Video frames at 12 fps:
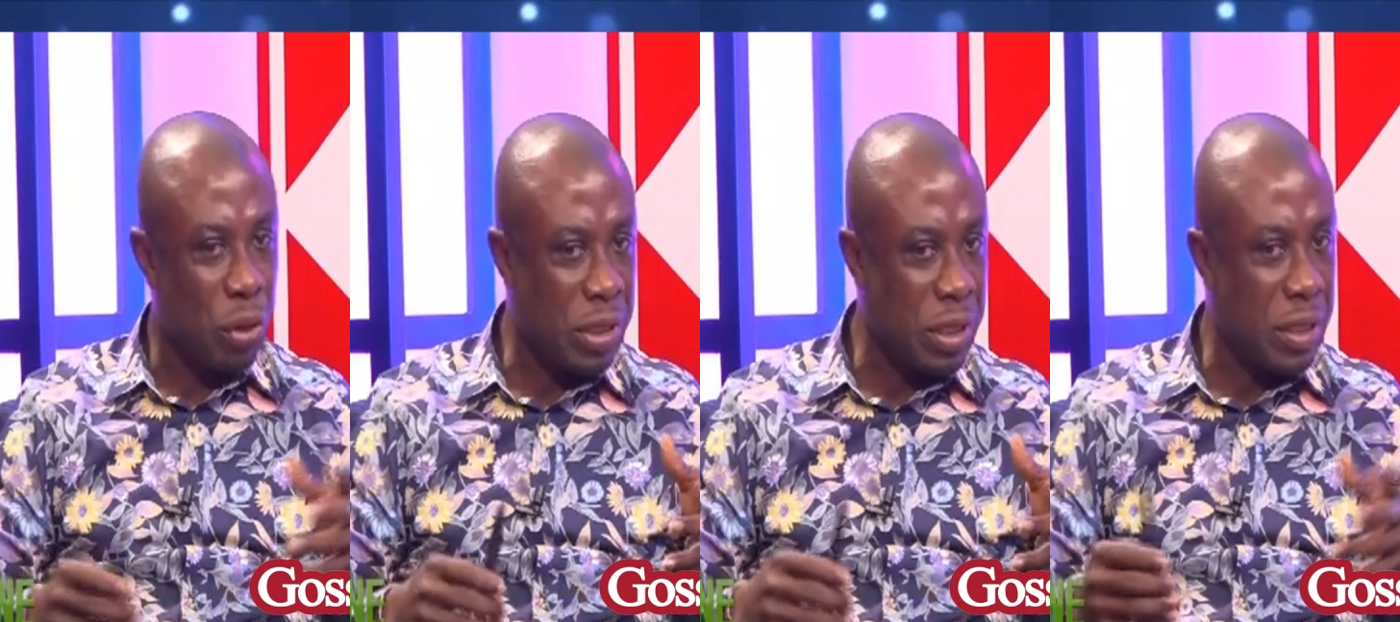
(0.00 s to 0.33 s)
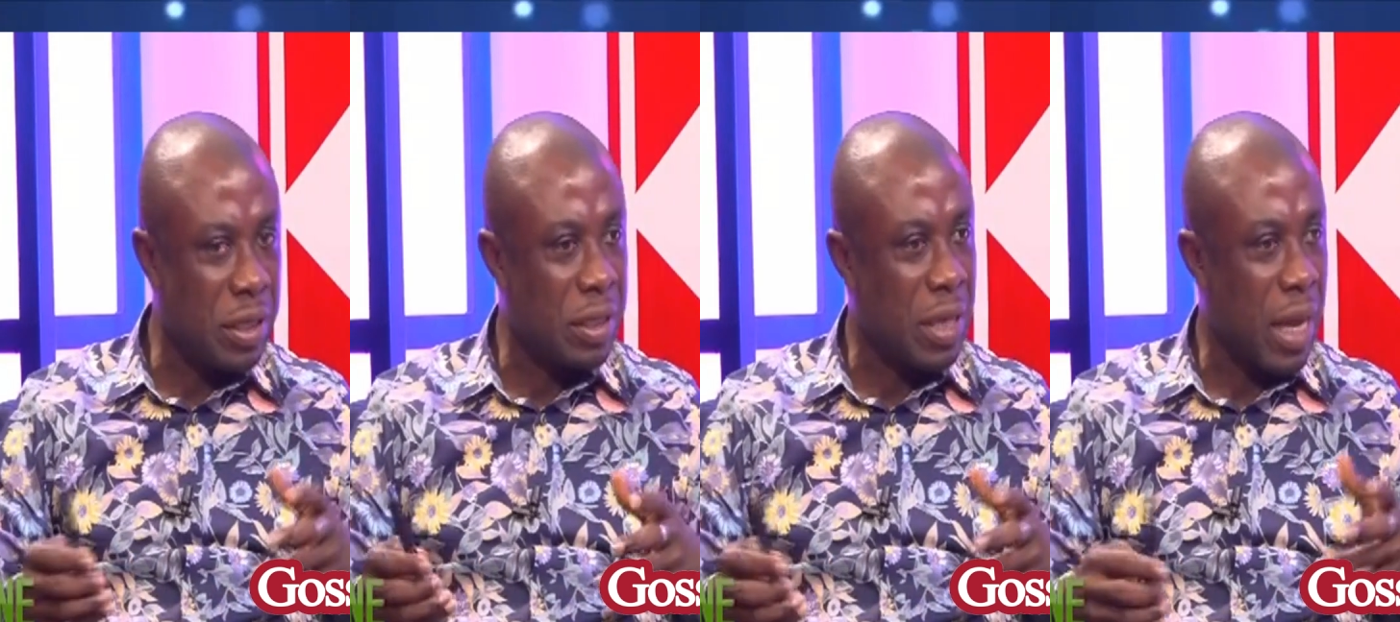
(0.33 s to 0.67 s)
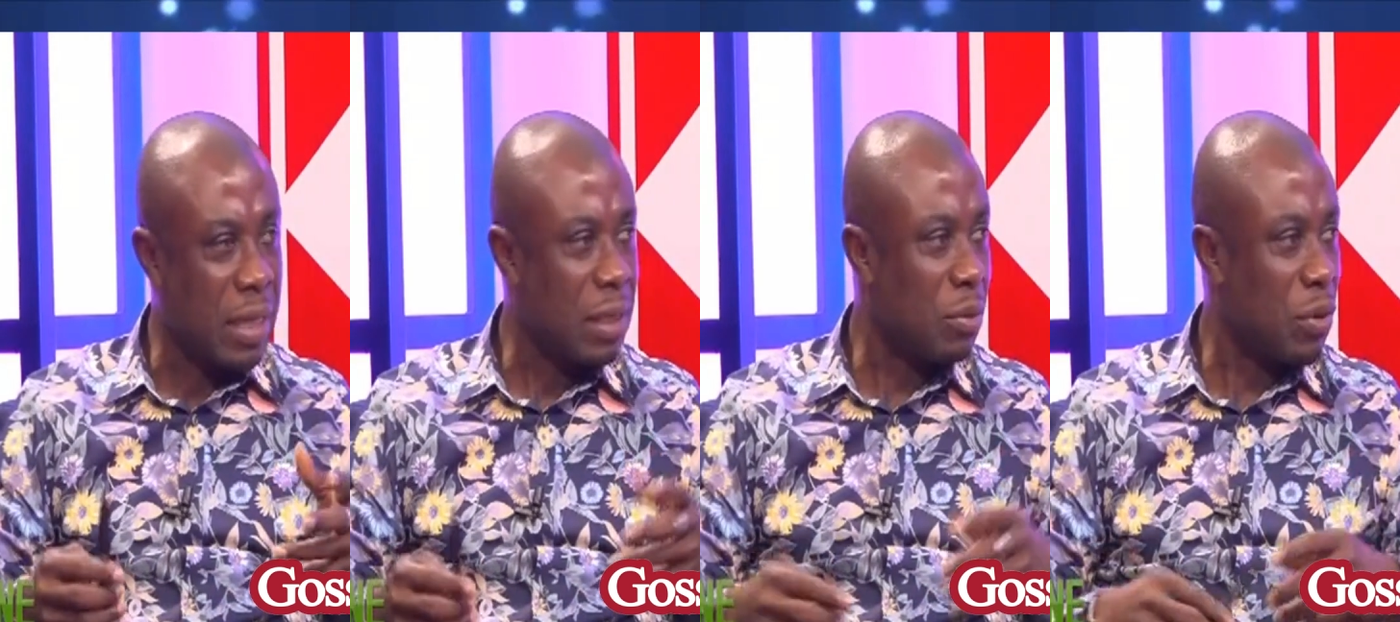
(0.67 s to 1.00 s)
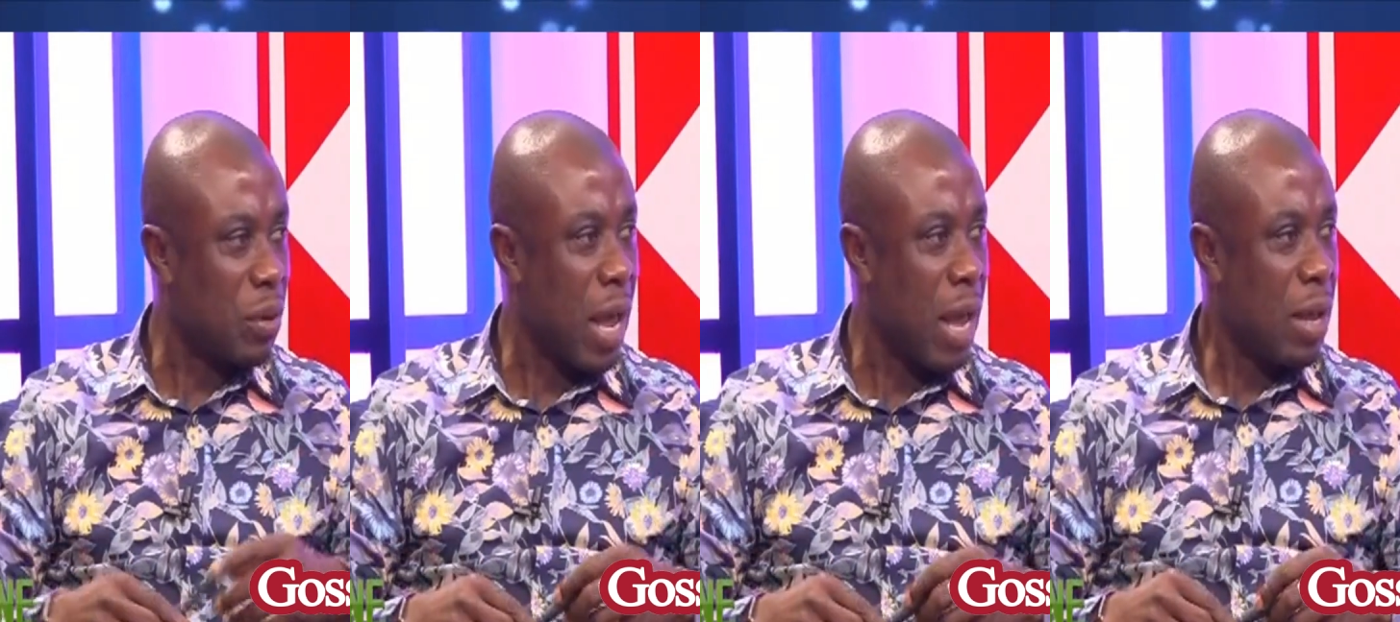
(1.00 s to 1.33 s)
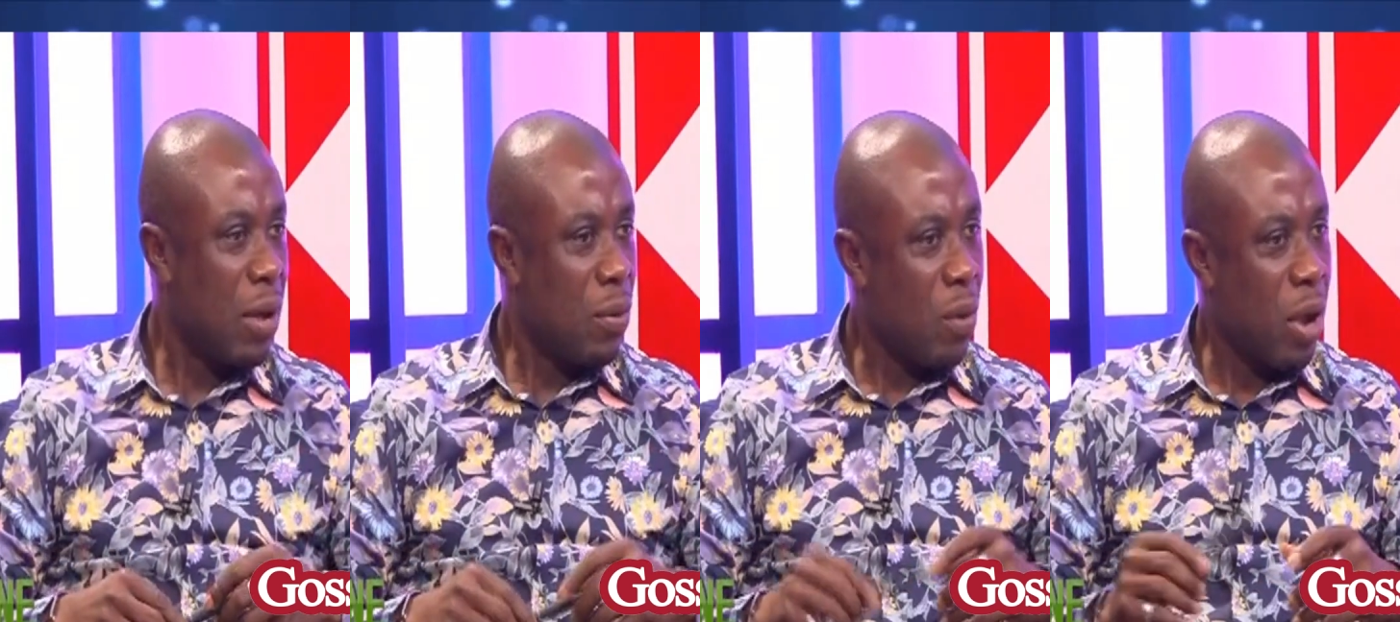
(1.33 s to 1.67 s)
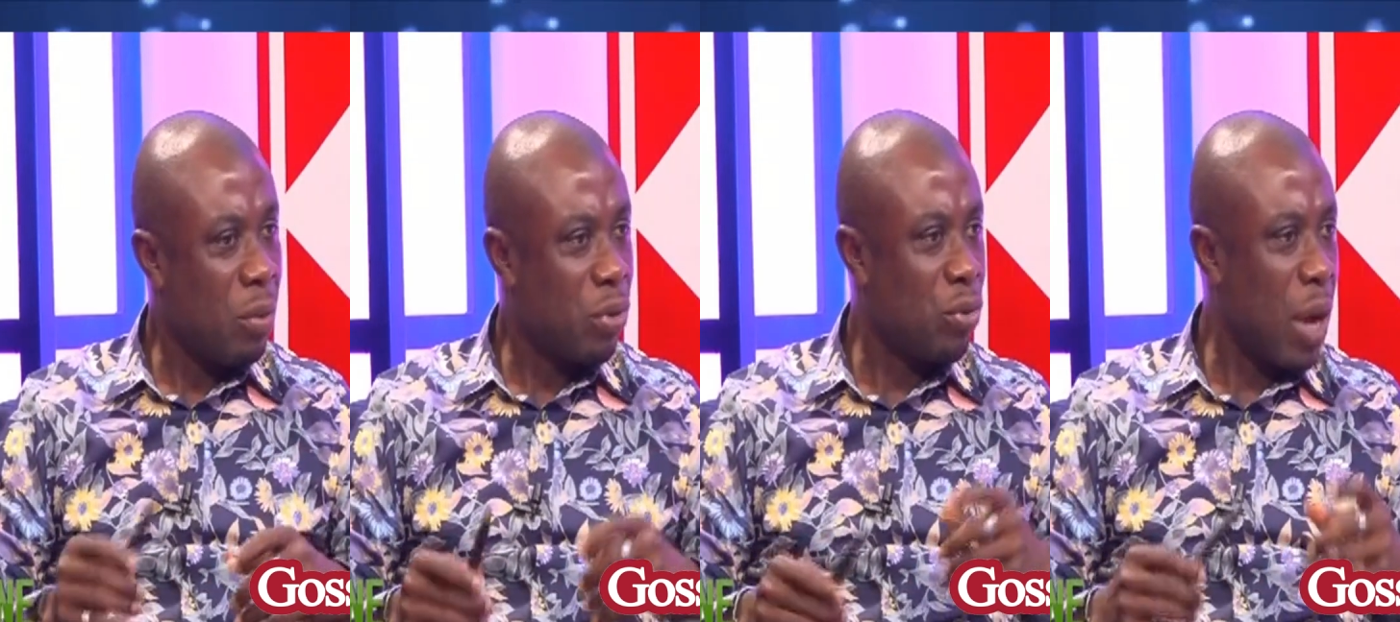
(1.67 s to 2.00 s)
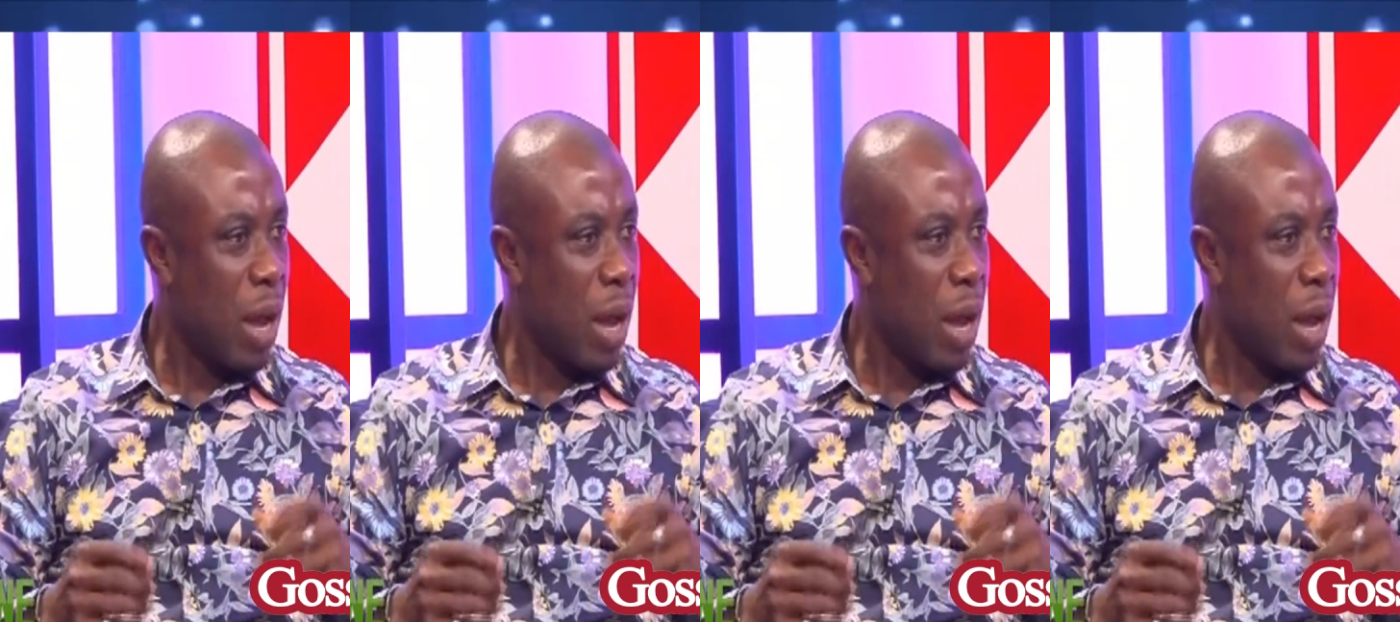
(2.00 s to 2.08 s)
what TT is answering, no, not quite be so.